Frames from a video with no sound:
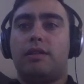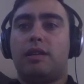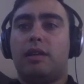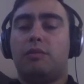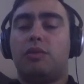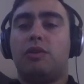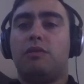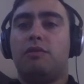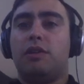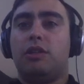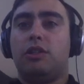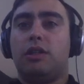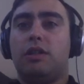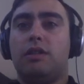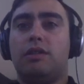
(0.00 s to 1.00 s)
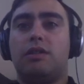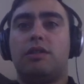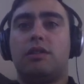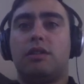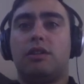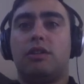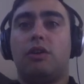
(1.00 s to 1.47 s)
and
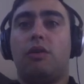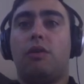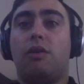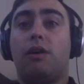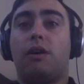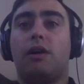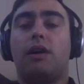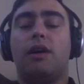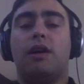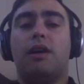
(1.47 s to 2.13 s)
provisions your